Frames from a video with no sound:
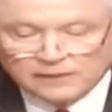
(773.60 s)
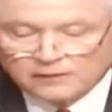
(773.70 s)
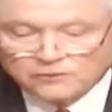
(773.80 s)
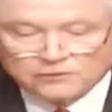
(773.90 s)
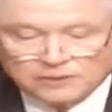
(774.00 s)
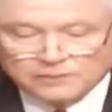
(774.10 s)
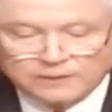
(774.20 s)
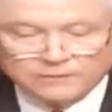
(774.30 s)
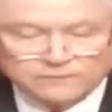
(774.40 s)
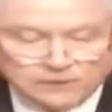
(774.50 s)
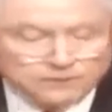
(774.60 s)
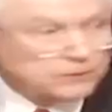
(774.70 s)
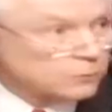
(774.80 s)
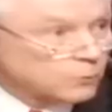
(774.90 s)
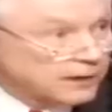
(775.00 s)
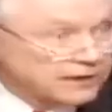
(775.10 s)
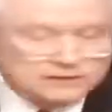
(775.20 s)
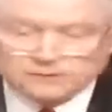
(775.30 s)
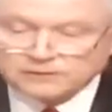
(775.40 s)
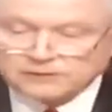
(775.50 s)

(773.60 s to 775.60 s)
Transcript: I know some have different ways of